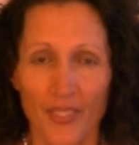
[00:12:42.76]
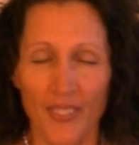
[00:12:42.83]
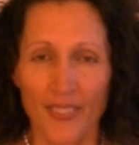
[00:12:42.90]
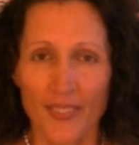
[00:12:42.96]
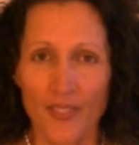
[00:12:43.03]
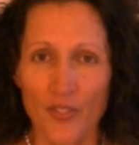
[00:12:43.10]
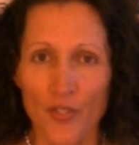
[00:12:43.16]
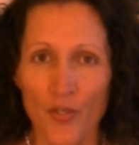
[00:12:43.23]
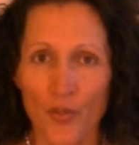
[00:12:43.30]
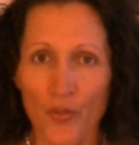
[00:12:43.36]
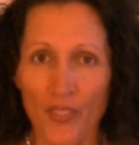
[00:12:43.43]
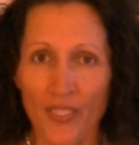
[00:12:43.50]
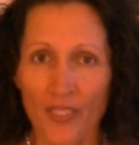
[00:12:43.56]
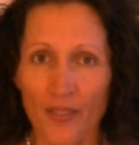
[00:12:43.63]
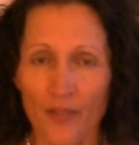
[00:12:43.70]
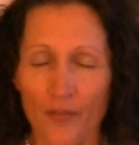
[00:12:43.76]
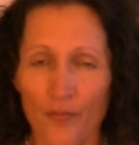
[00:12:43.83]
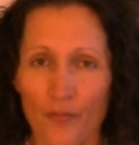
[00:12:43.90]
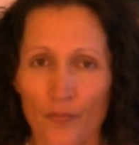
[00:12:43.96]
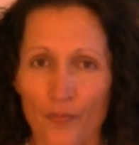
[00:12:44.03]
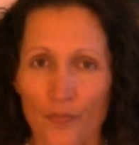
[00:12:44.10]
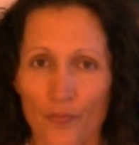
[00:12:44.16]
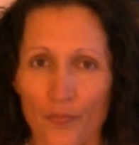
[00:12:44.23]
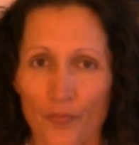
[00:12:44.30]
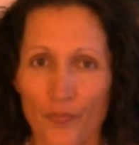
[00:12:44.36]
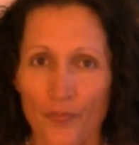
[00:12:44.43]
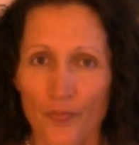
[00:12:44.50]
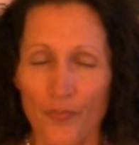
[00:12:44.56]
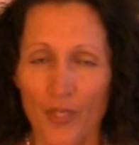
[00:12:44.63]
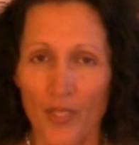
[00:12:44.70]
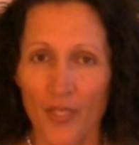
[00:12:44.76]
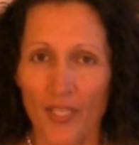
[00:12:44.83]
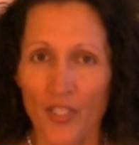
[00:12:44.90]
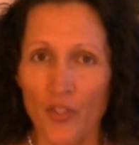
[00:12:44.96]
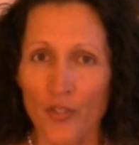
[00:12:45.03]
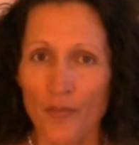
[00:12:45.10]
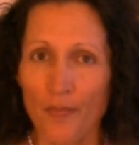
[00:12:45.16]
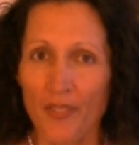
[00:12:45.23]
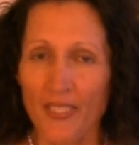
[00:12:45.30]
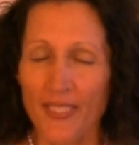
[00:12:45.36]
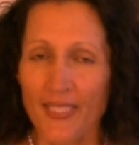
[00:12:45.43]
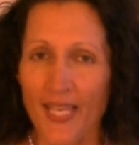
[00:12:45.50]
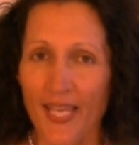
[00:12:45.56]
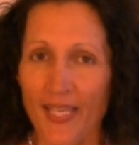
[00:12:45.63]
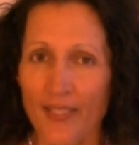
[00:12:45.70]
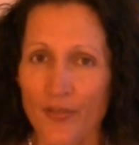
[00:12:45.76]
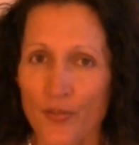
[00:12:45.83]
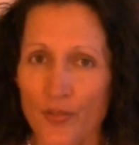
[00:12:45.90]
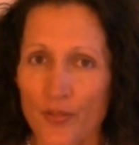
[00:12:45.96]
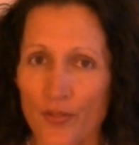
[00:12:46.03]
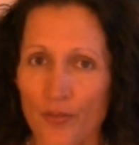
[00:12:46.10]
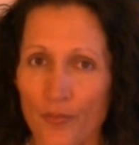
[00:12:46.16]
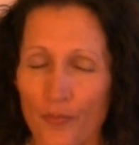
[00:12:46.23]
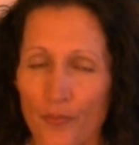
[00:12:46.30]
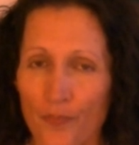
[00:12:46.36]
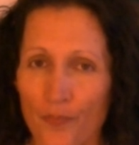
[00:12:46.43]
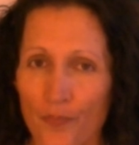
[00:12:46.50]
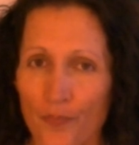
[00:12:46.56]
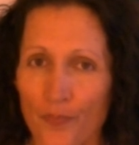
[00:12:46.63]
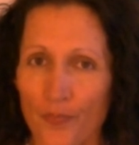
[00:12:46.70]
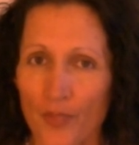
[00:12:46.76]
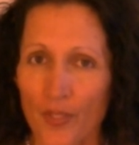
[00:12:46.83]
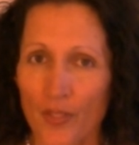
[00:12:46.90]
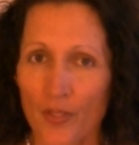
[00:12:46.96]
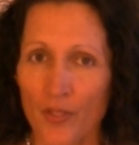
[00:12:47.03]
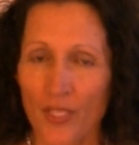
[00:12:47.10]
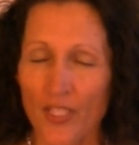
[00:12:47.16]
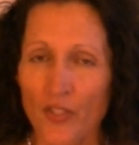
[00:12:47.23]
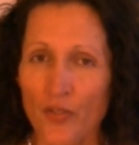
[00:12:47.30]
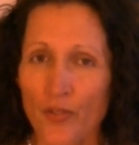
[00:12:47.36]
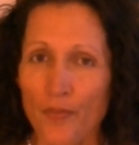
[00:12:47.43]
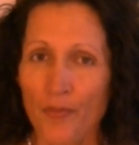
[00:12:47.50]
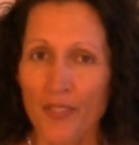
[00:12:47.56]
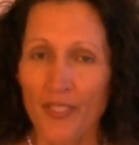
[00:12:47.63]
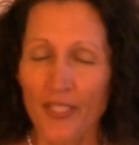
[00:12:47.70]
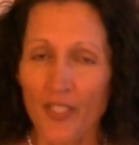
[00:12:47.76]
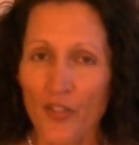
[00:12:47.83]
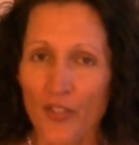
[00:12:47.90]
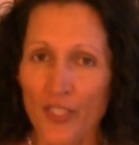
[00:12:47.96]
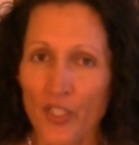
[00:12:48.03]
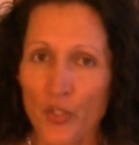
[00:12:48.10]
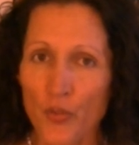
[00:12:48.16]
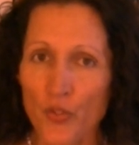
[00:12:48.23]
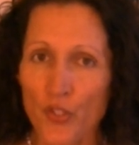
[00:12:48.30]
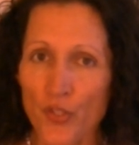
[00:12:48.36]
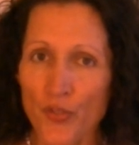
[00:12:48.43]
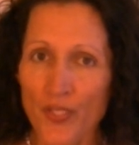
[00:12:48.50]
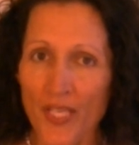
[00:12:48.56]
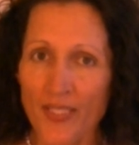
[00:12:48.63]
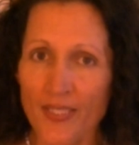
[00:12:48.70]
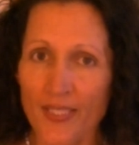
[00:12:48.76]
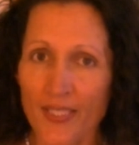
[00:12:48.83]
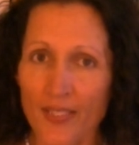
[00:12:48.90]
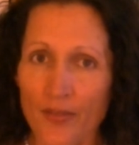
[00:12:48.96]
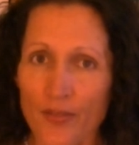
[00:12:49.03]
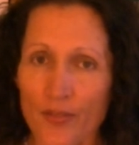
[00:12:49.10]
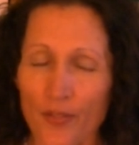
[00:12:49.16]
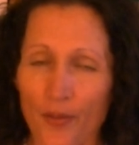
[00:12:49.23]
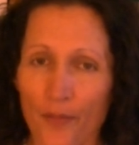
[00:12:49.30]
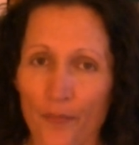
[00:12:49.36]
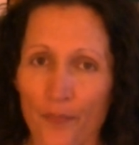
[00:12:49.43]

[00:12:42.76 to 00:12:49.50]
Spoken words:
It's a knowing. It could be a taste. It could be a hearing. Use your senses